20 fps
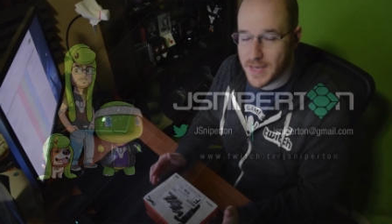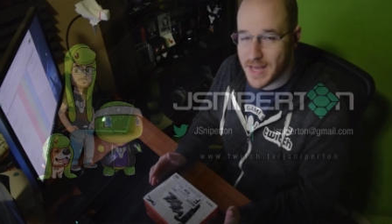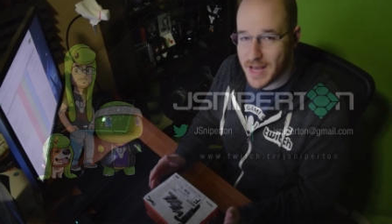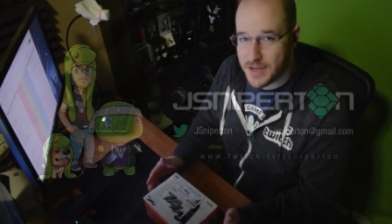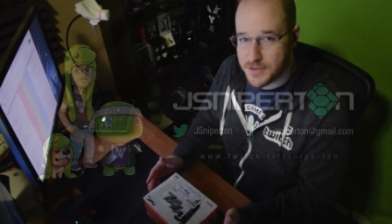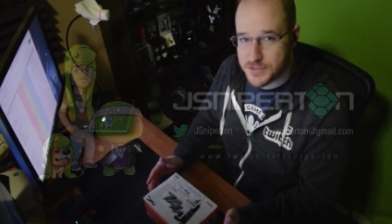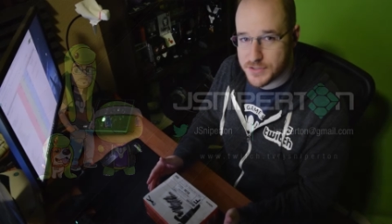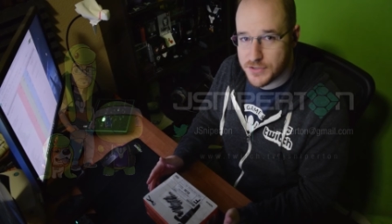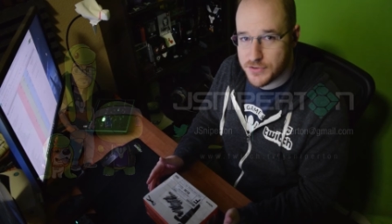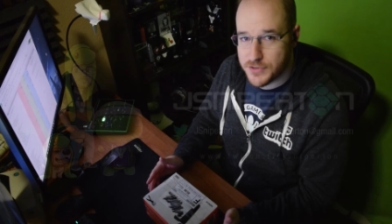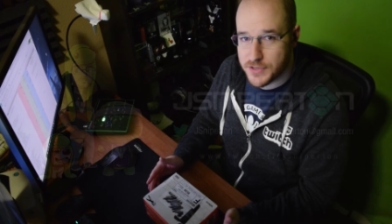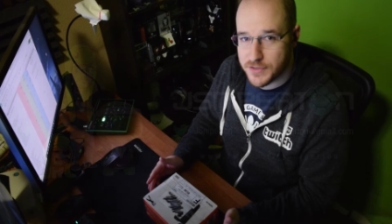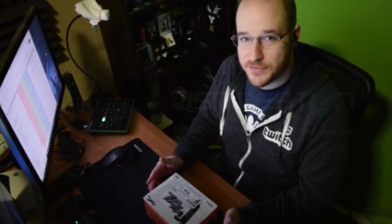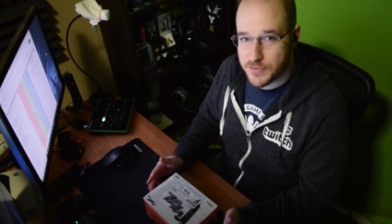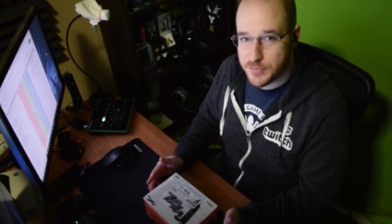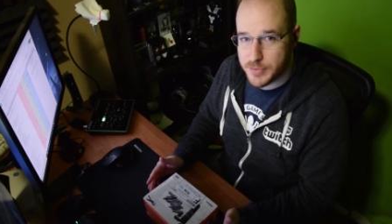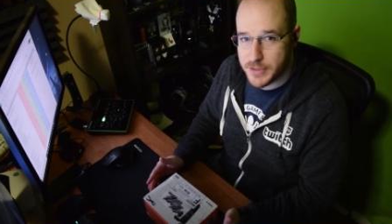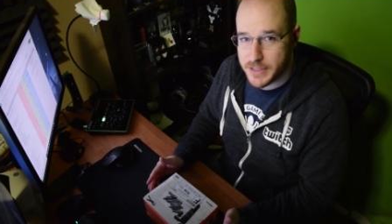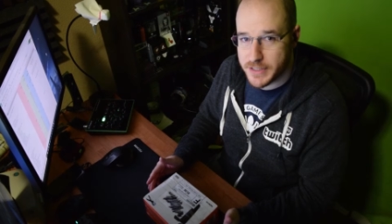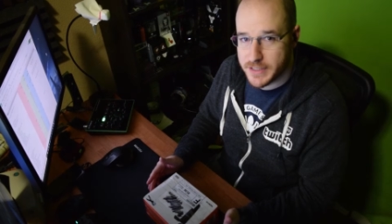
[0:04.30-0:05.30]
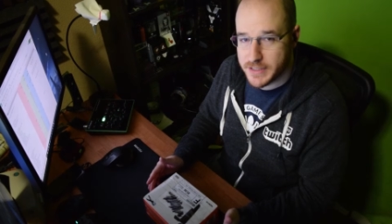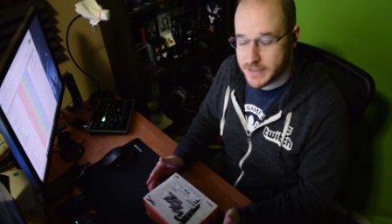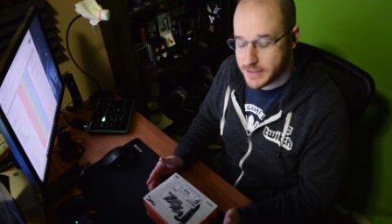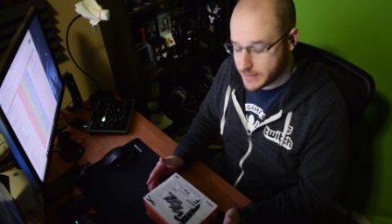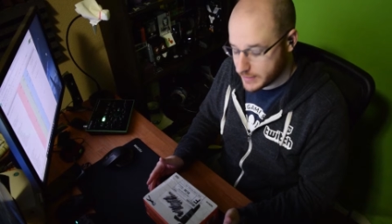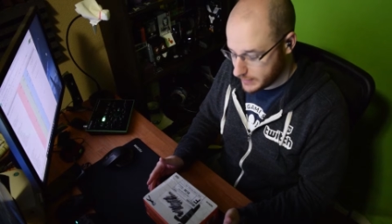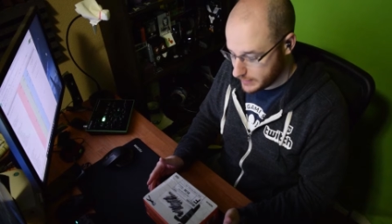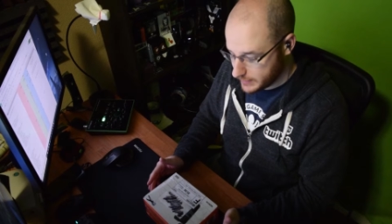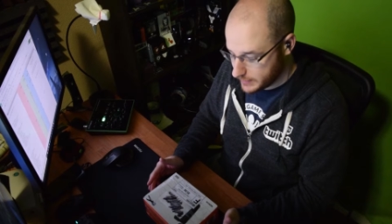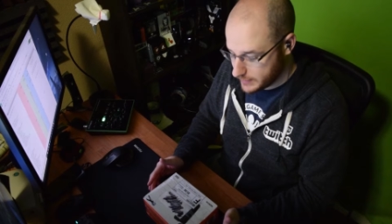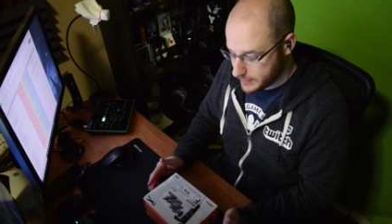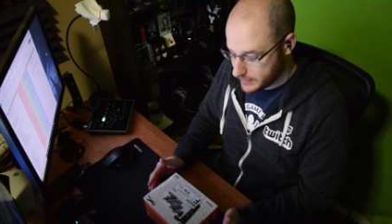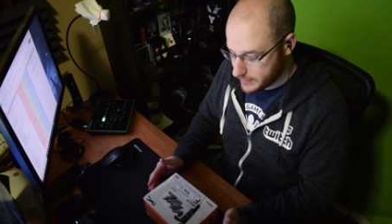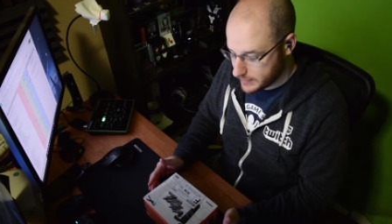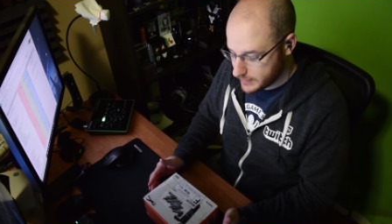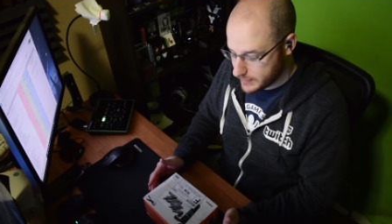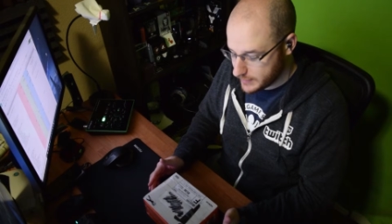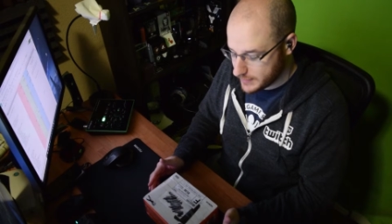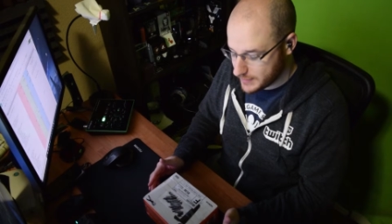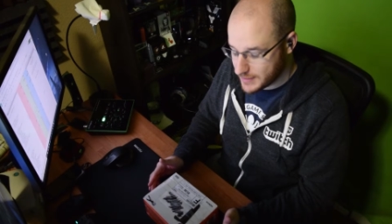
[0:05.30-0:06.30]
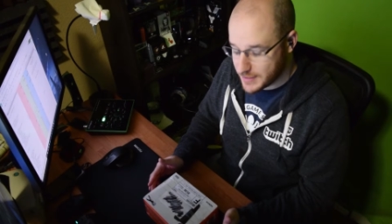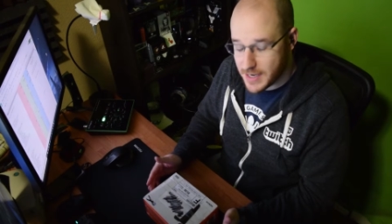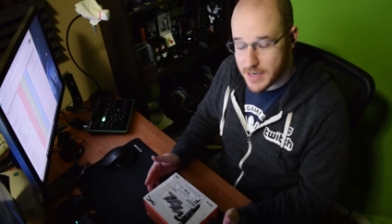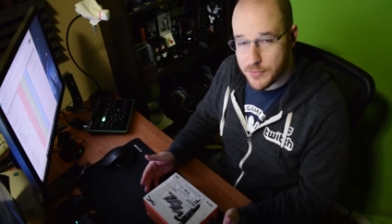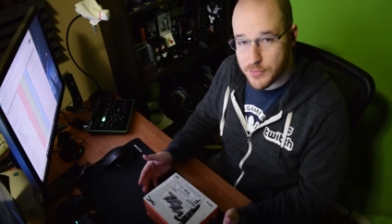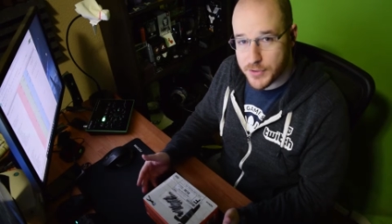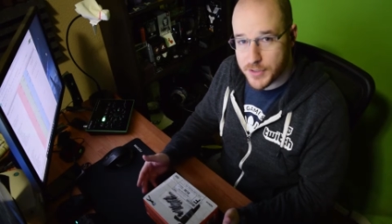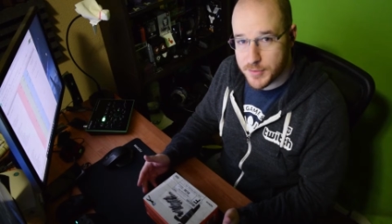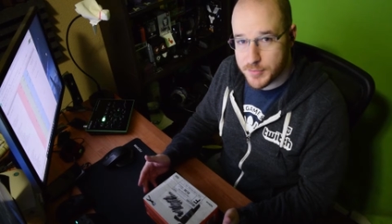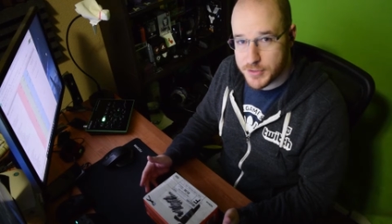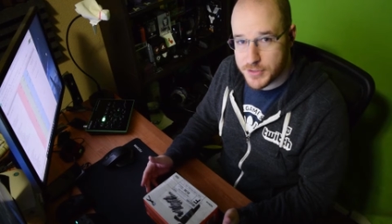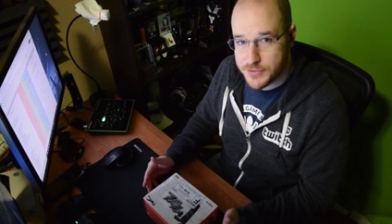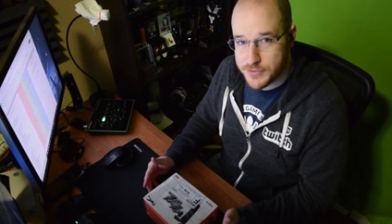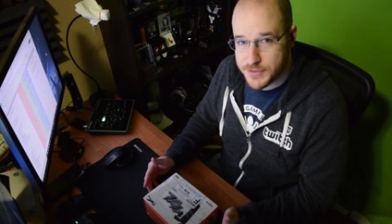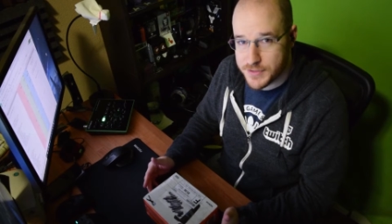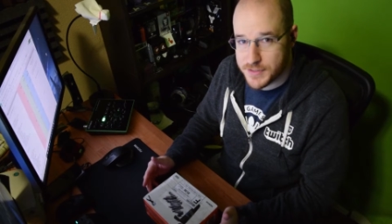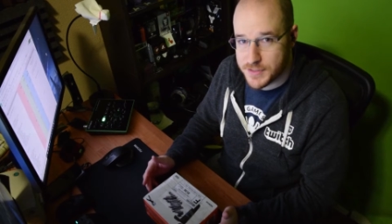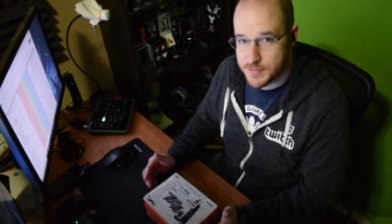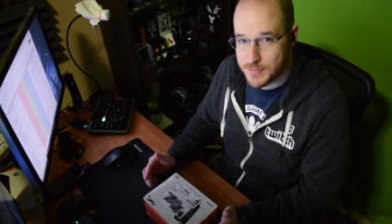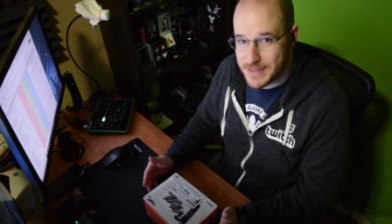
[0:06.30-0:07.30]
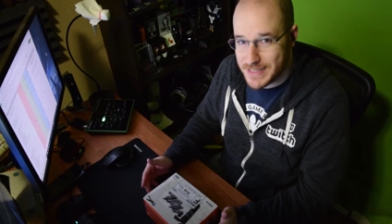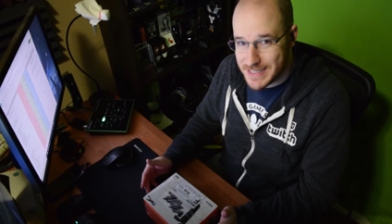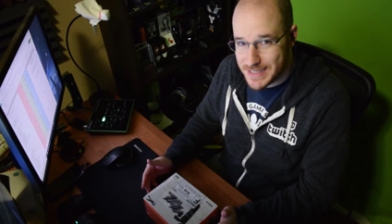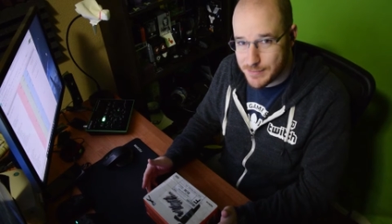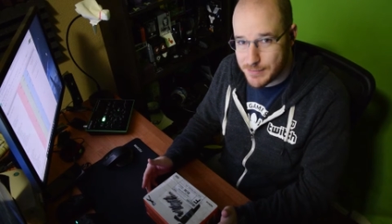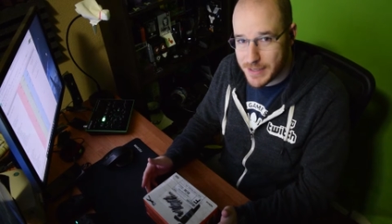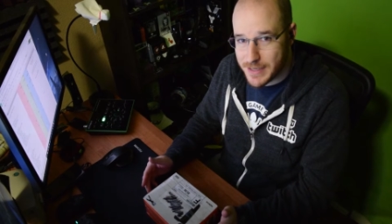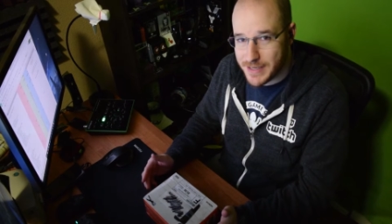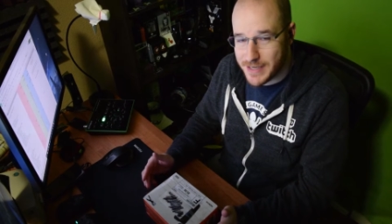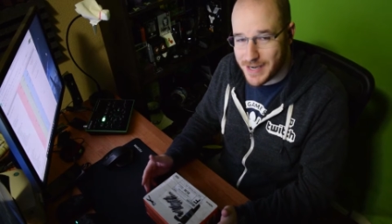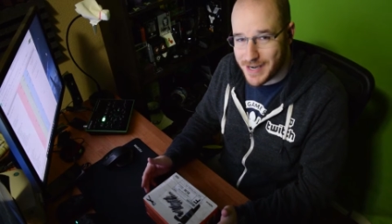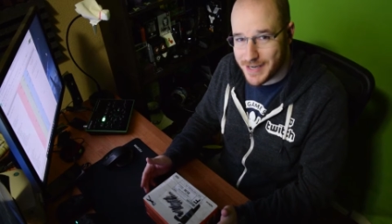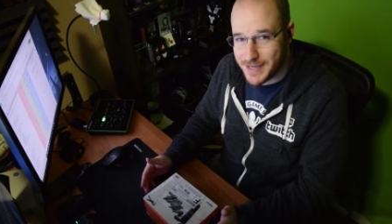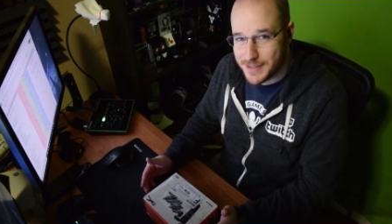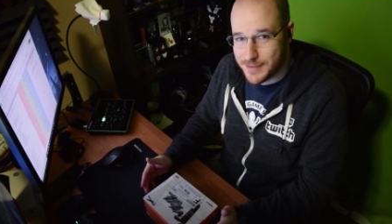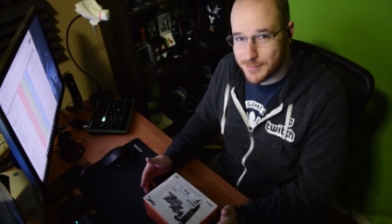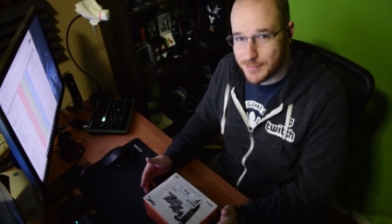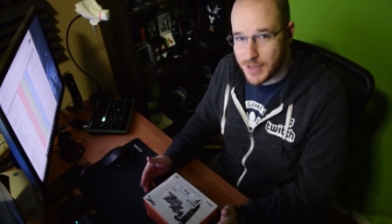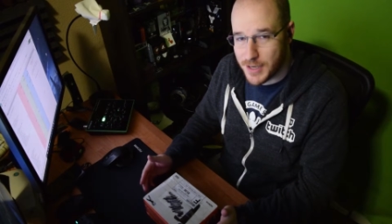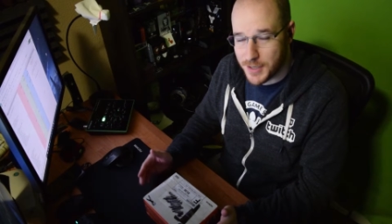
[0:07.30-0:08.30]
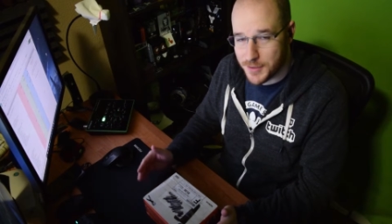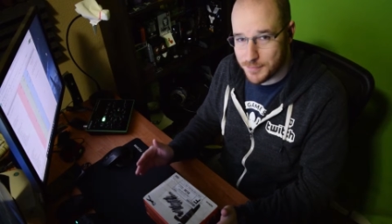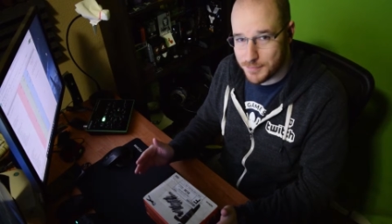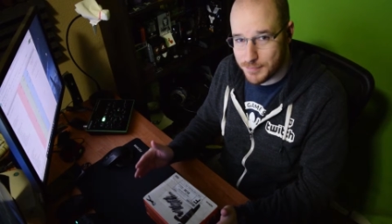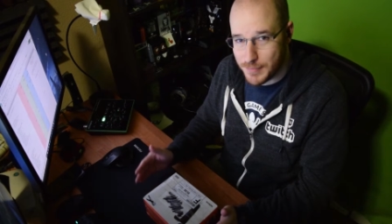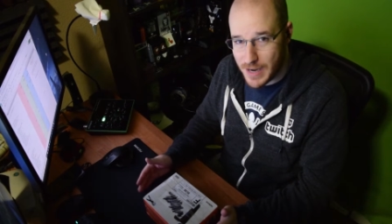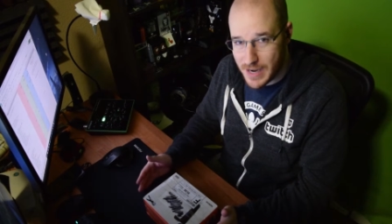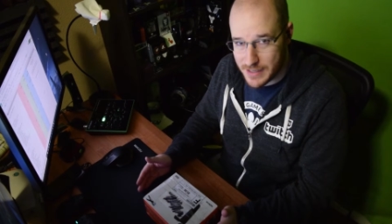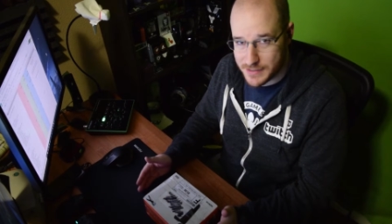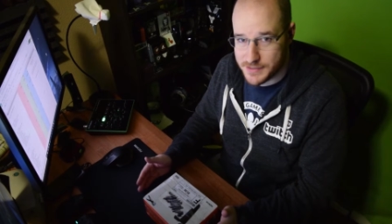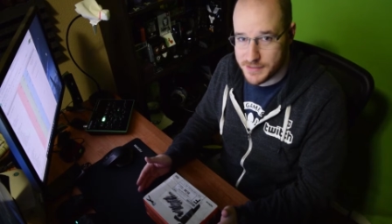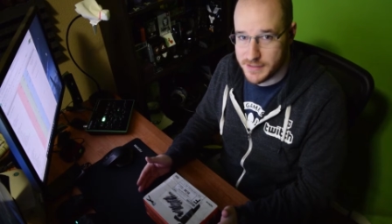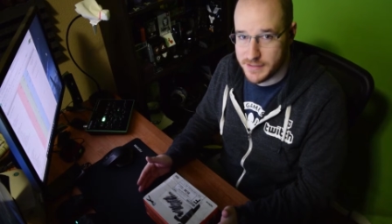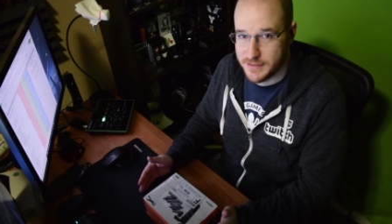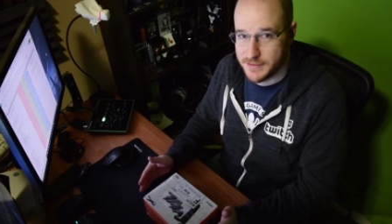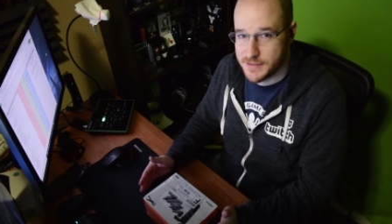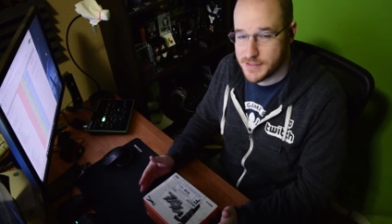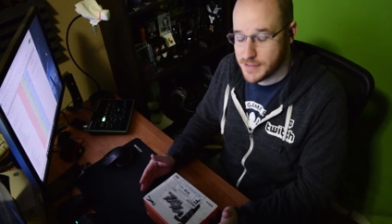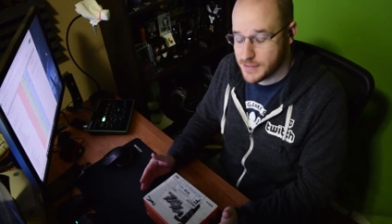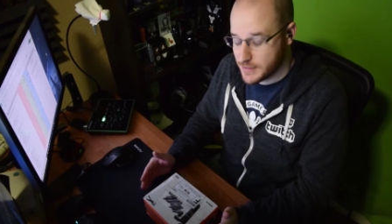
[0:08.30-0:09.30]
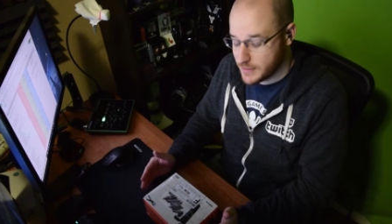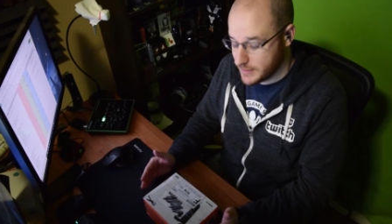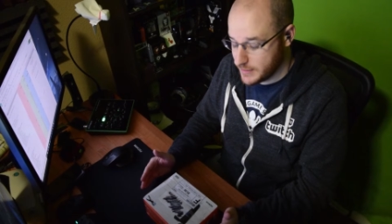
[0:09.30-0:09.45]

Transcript: How's it going, everybody? Today we're going to be doing some eBay item unboxings.